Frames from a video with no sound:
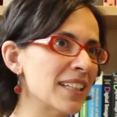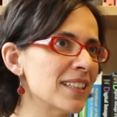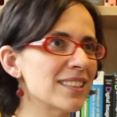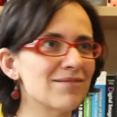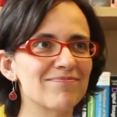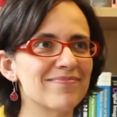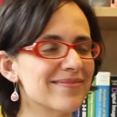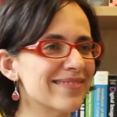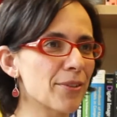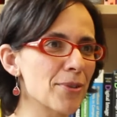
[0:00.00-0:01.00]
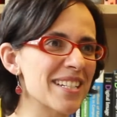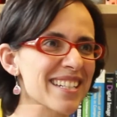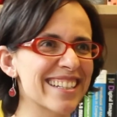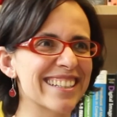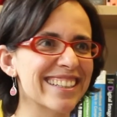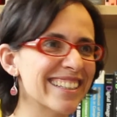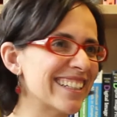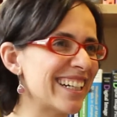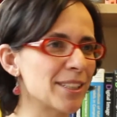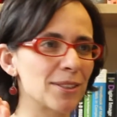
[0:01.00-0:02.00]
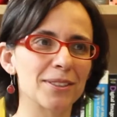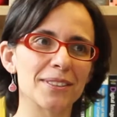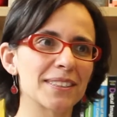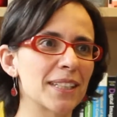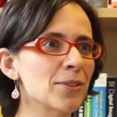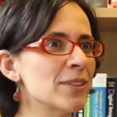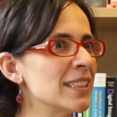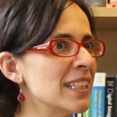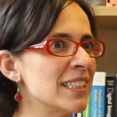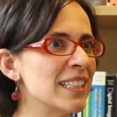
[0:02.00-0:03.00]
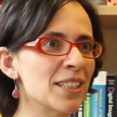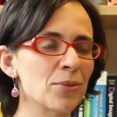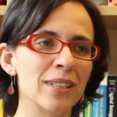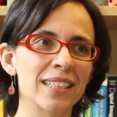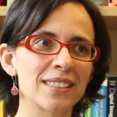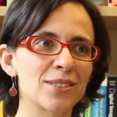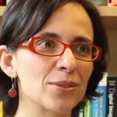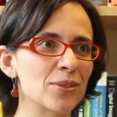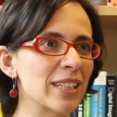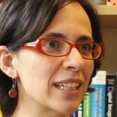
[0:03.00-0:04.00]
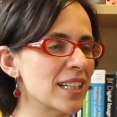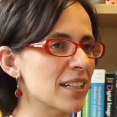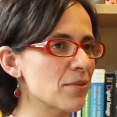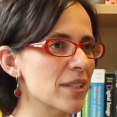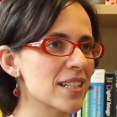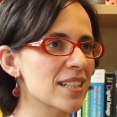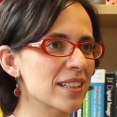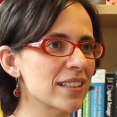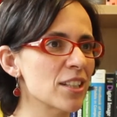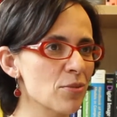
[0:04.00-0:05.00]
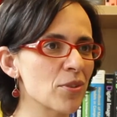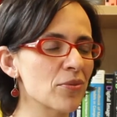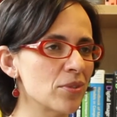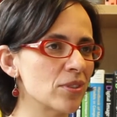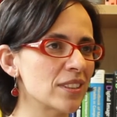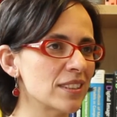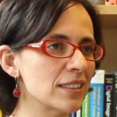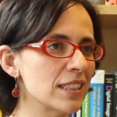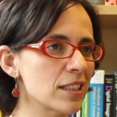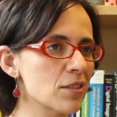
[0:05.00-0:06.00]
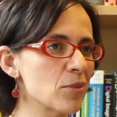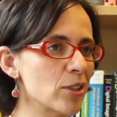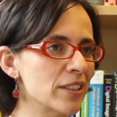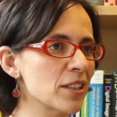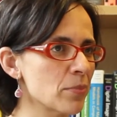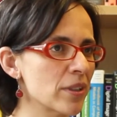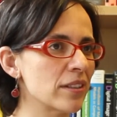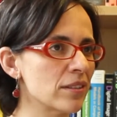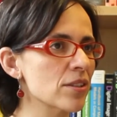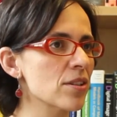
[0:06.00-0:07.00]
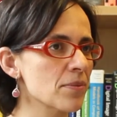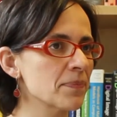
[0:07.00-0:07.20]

I think the risk, I don't know. I don't think that they are willing to take that risk. I think it's more for small entrepreneurs.